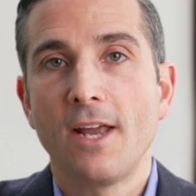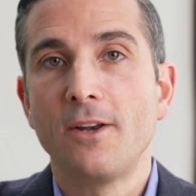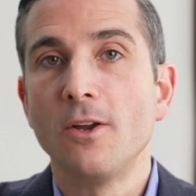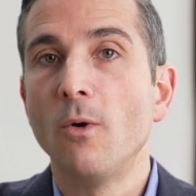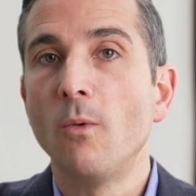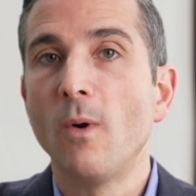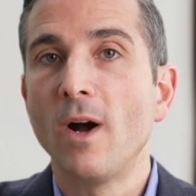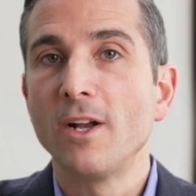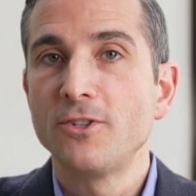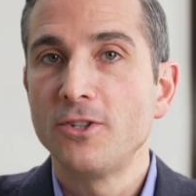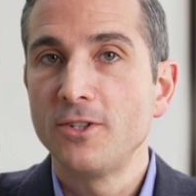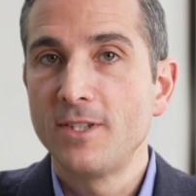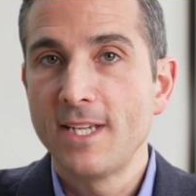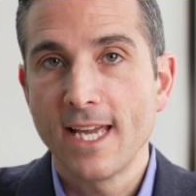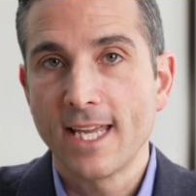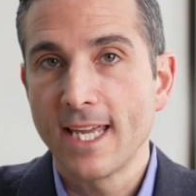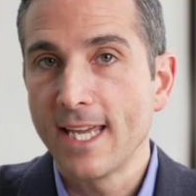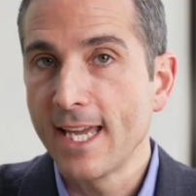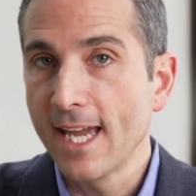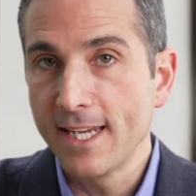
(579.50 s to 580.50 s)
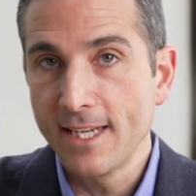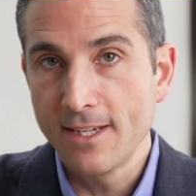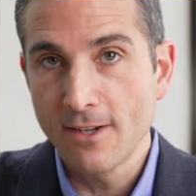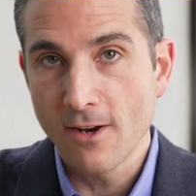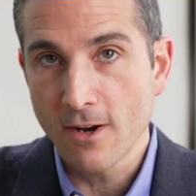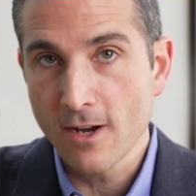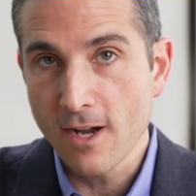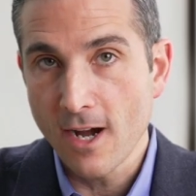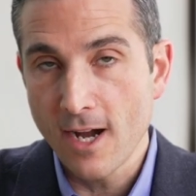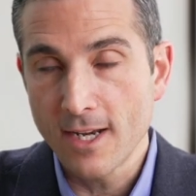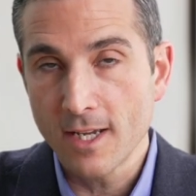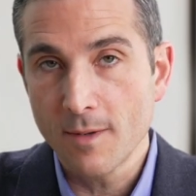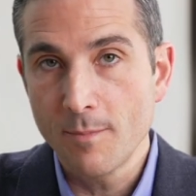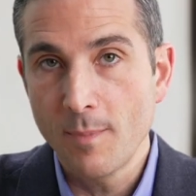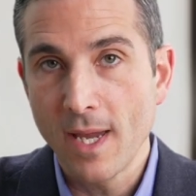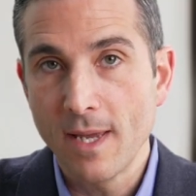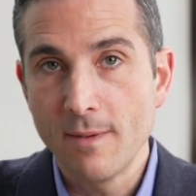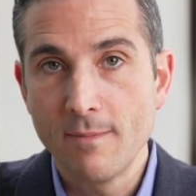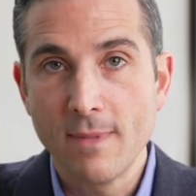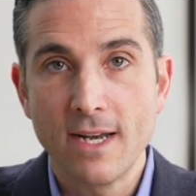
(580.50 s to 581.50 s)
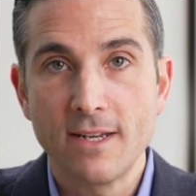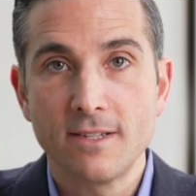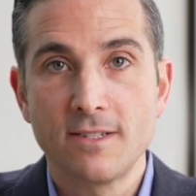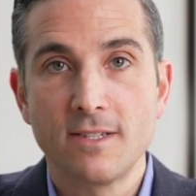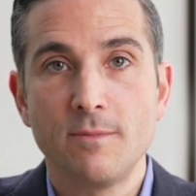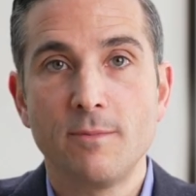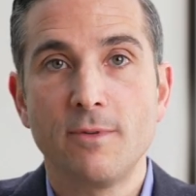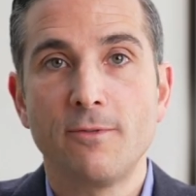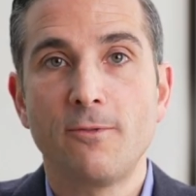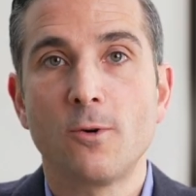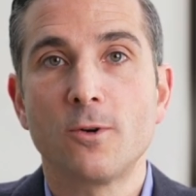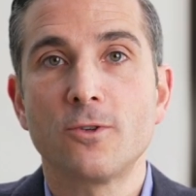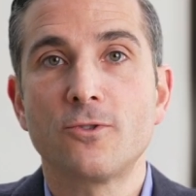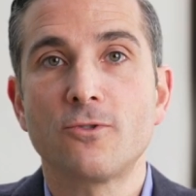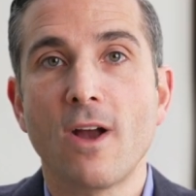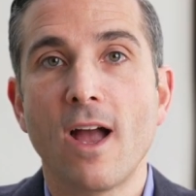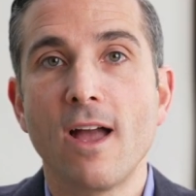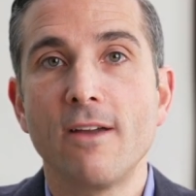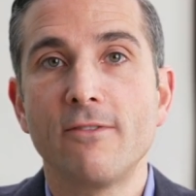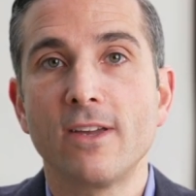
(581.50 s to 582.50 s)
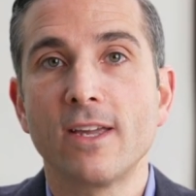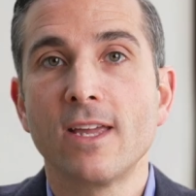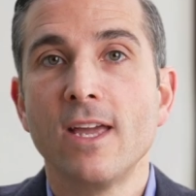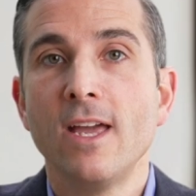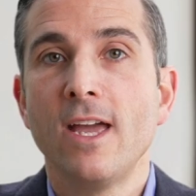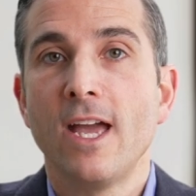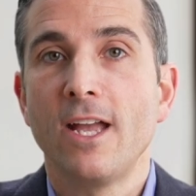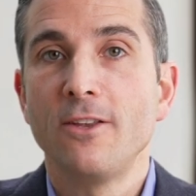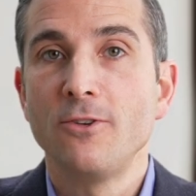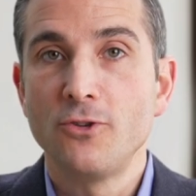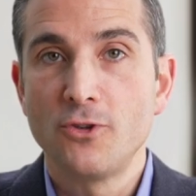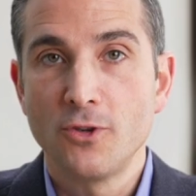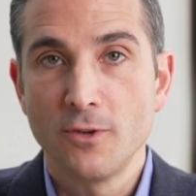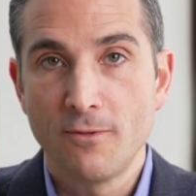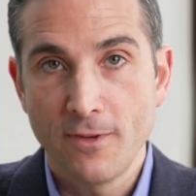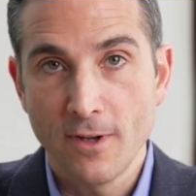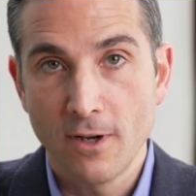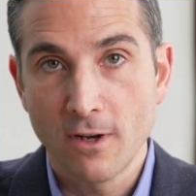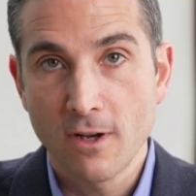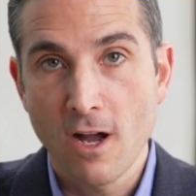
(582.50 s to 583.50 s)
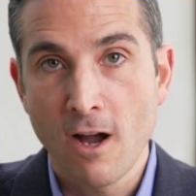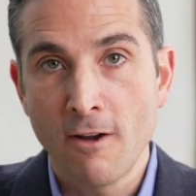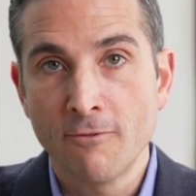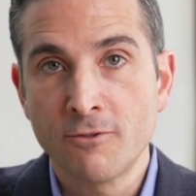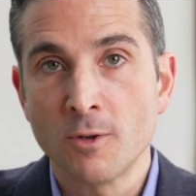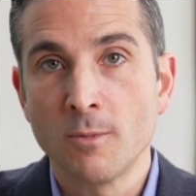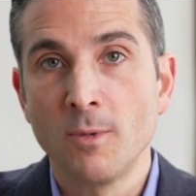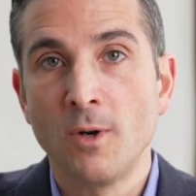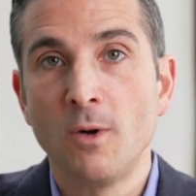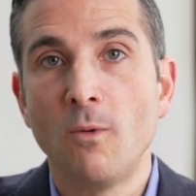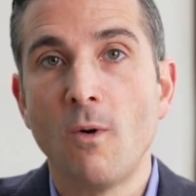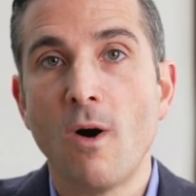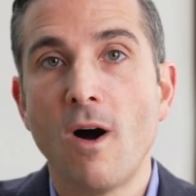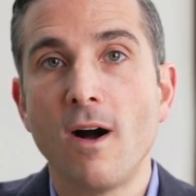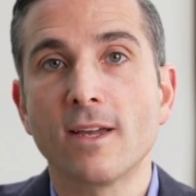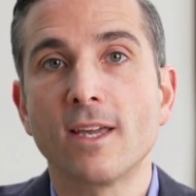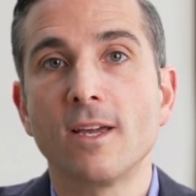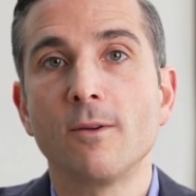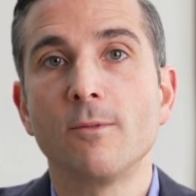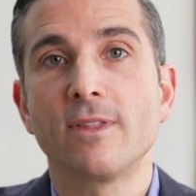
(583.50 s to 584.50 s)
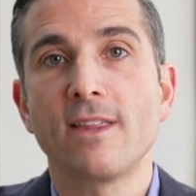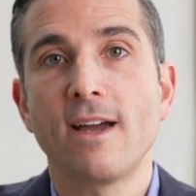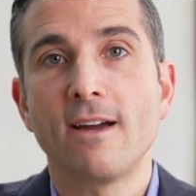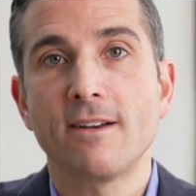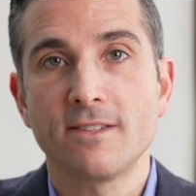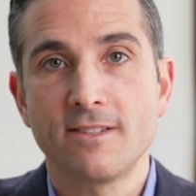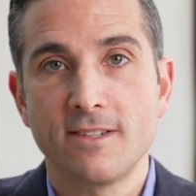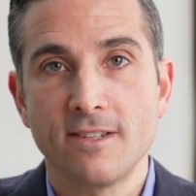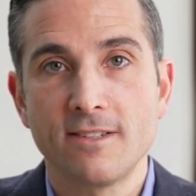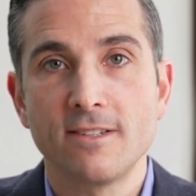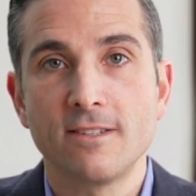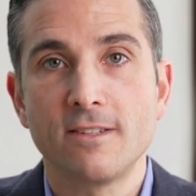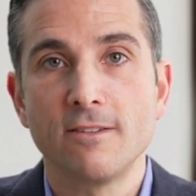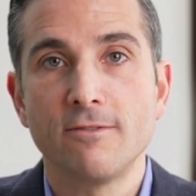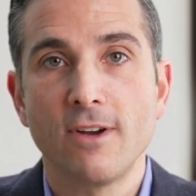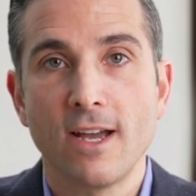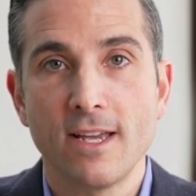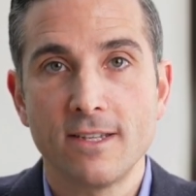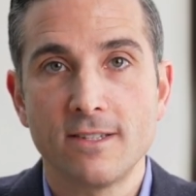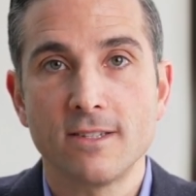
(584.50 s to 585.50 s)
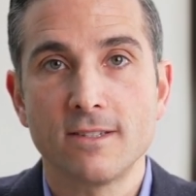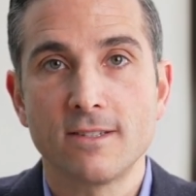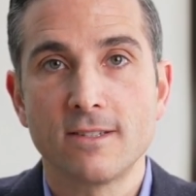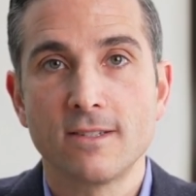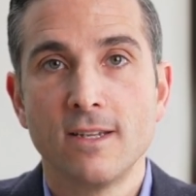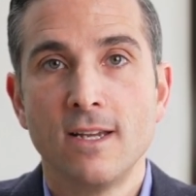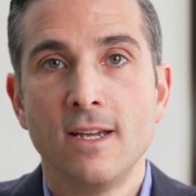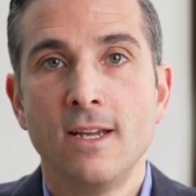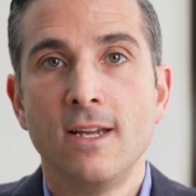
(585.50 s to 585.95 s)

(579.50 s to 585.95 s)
I don't want you taking any narcotic pain medicine before driving, and you should feel comfortable walking without assistive devices.